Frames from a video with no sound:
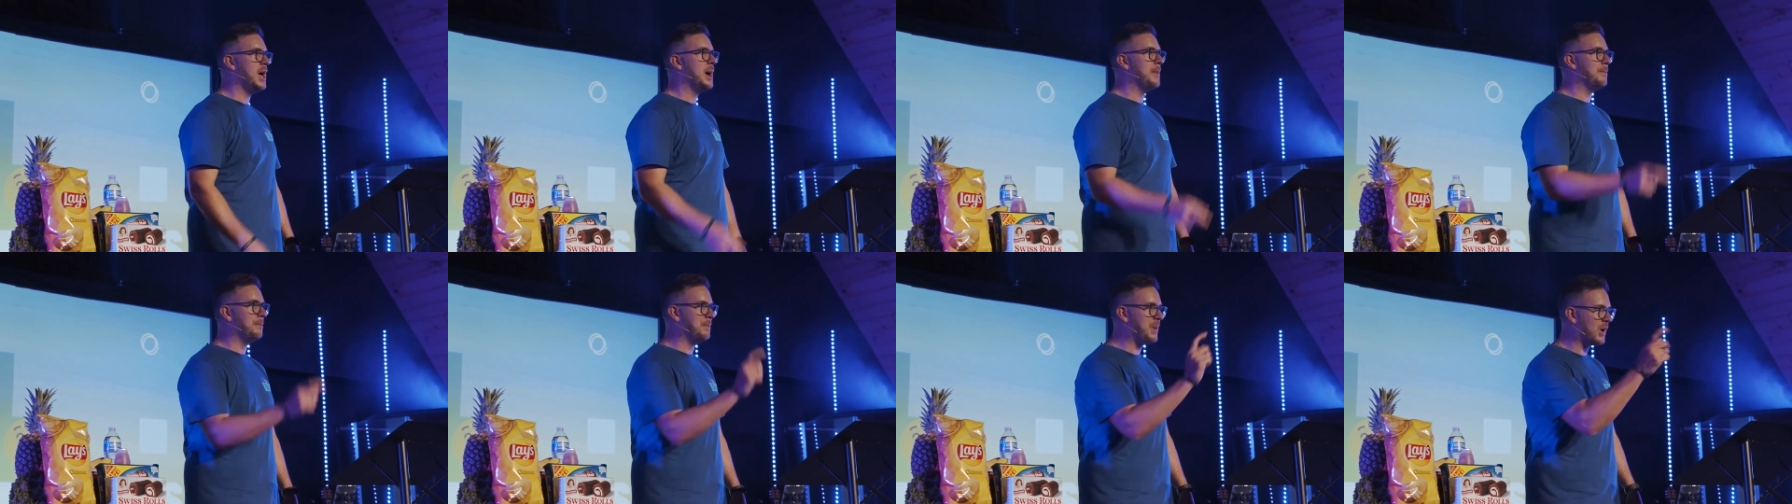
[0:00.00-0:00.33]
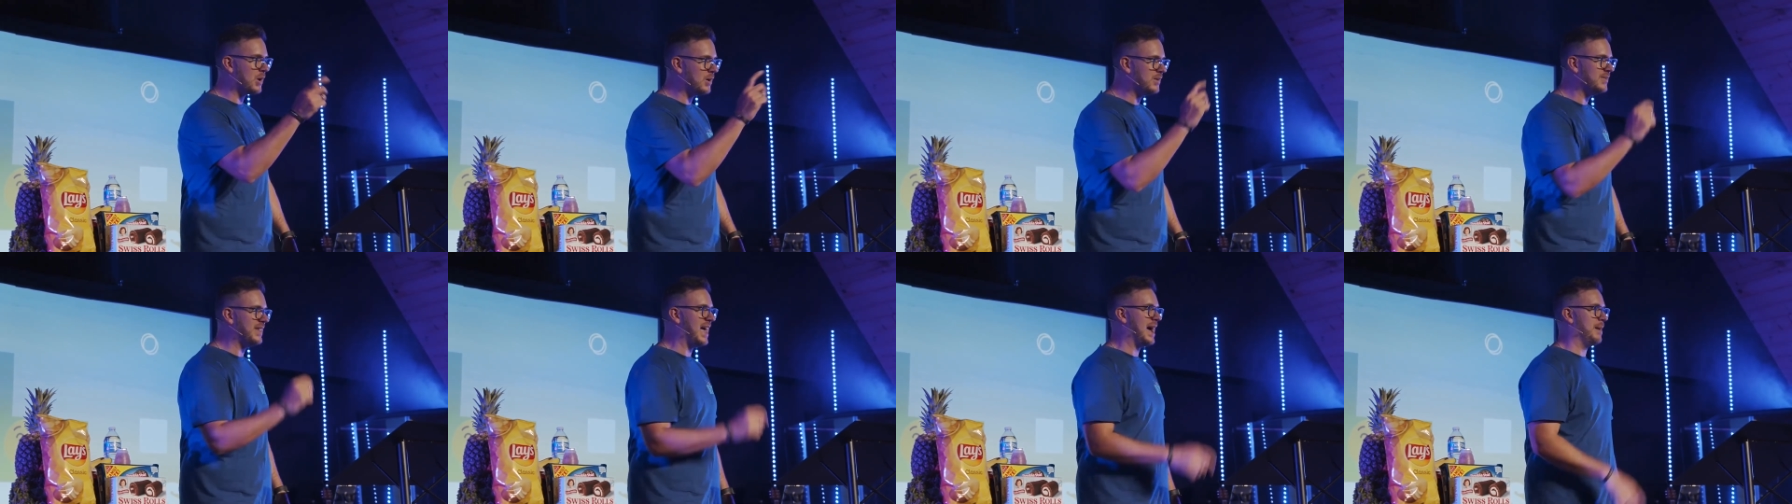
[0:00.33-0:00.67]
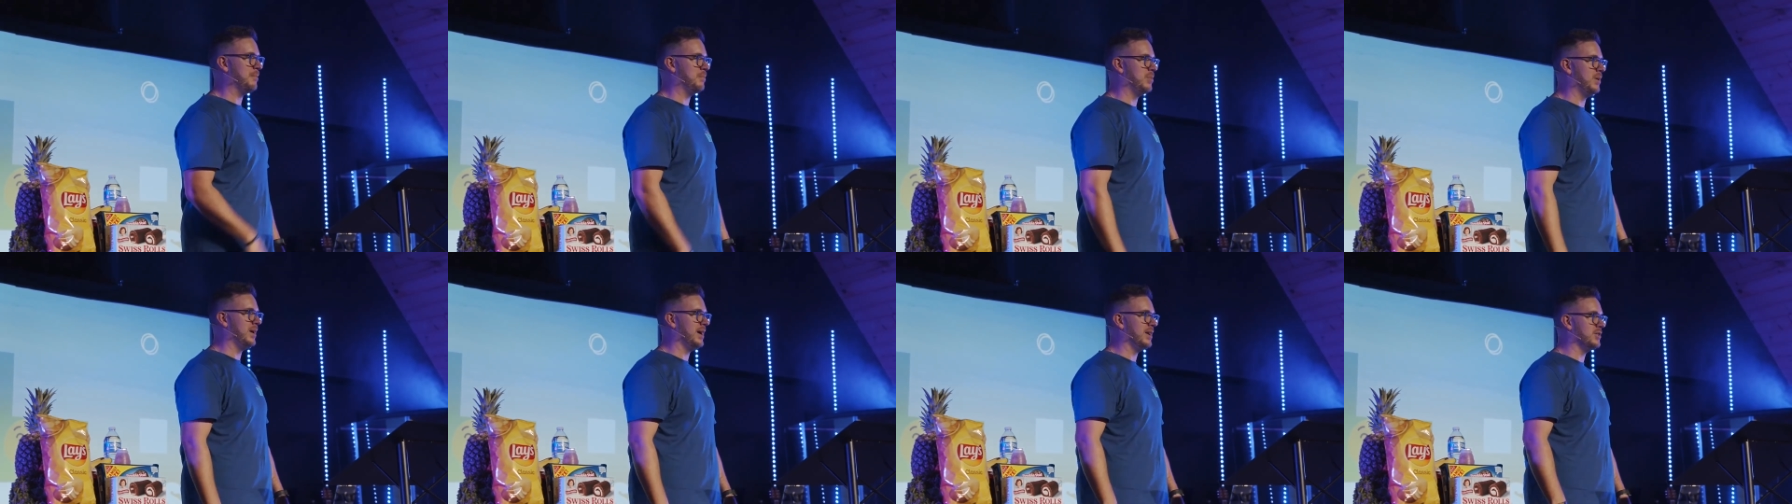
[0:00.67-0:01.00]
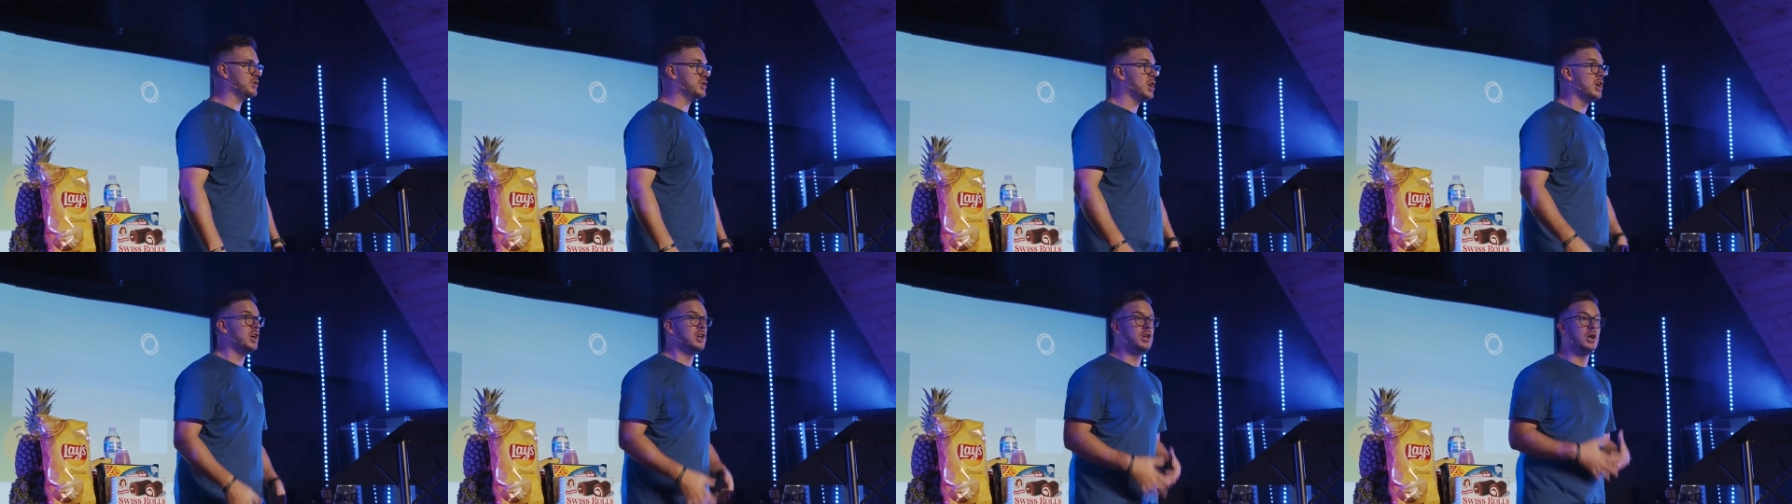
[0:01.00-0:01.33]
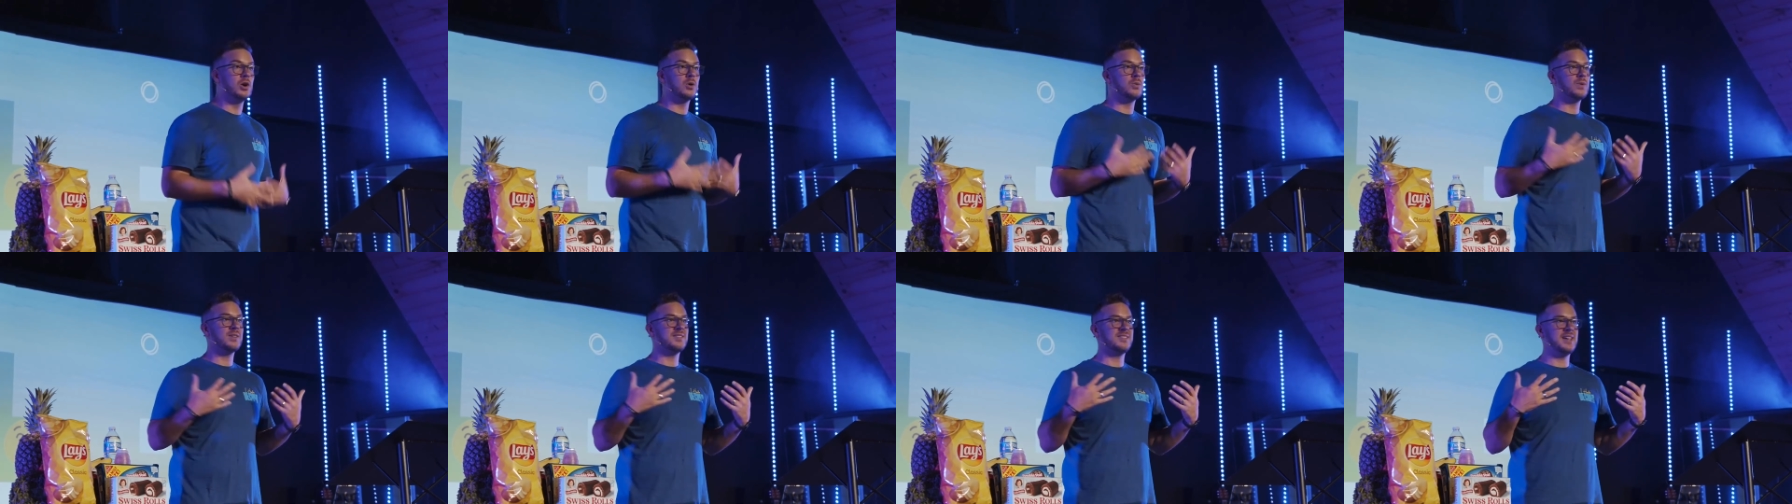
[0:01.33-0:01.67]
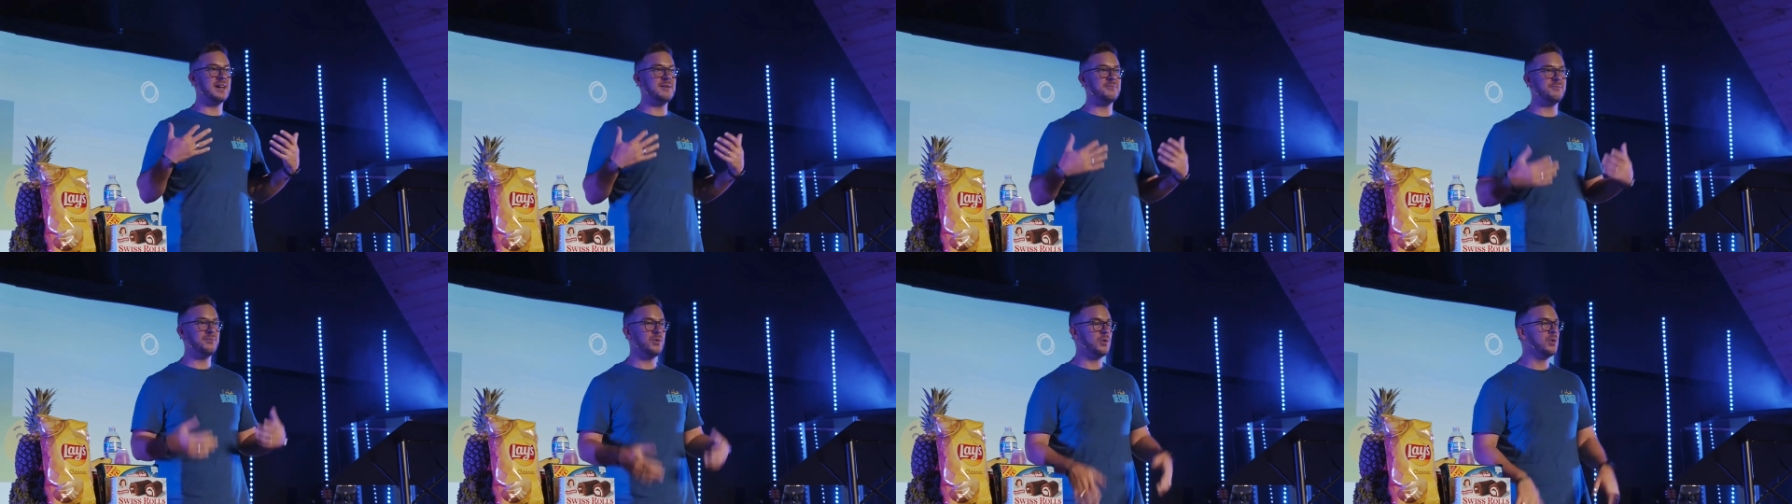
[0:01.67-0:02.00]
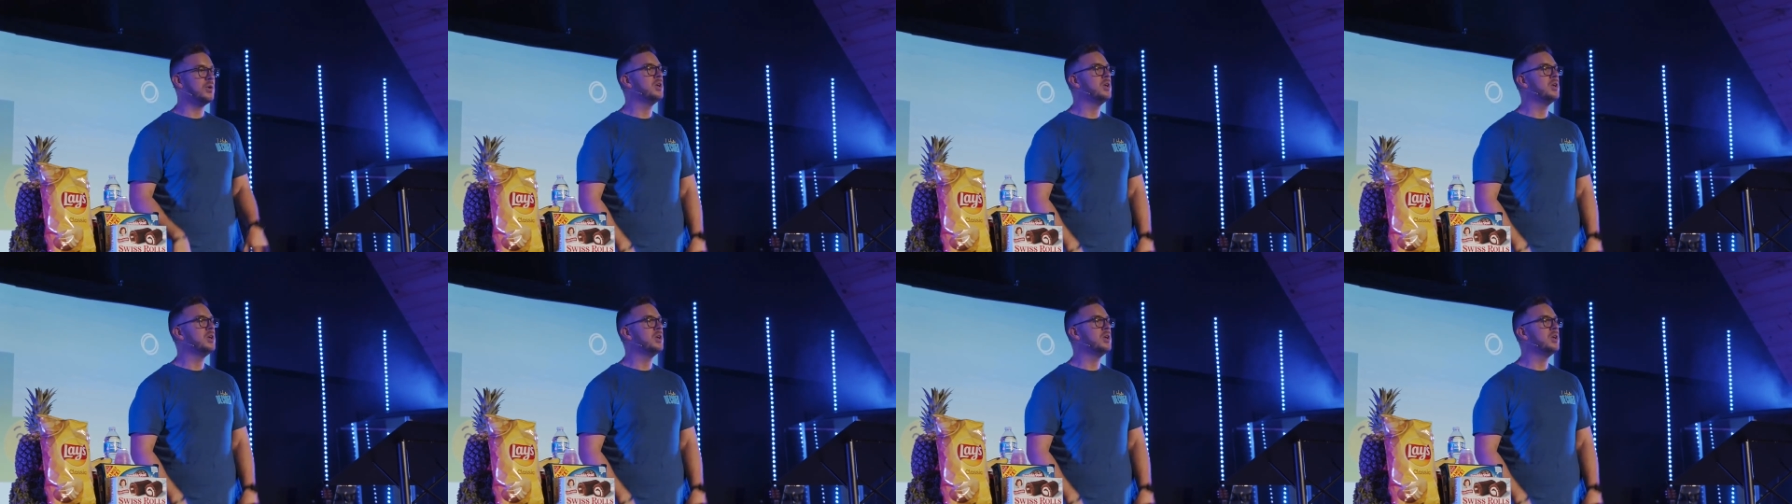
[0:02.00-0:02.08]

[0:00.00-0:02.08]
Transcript: Burn that bridge. You're resentful.